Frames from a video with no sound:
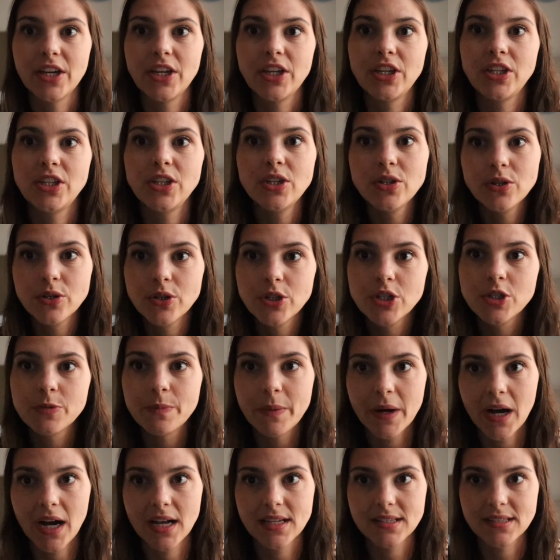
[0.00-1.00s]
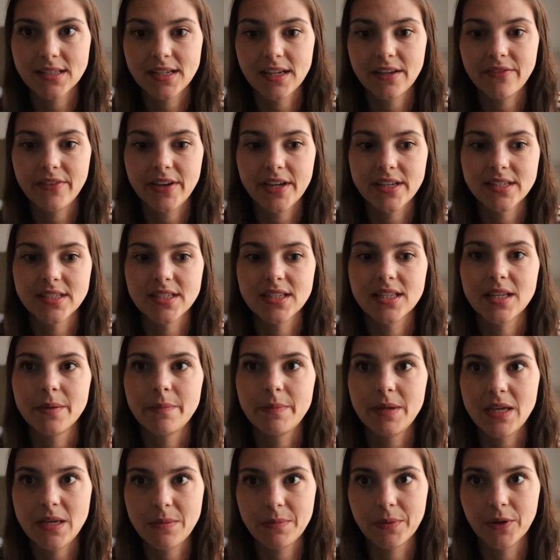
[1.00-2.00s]
huge positive, is the
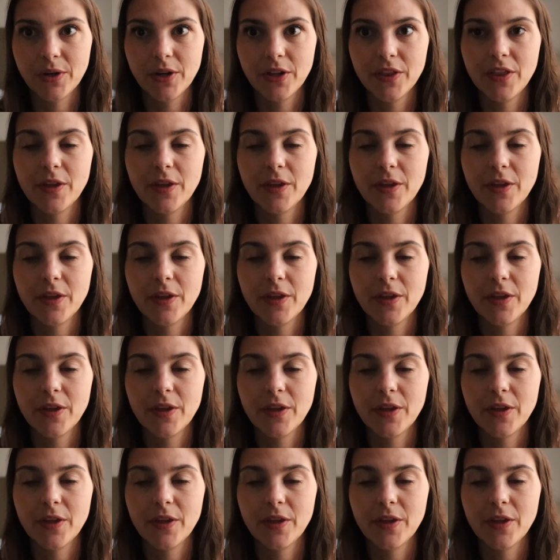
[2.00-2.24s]
people.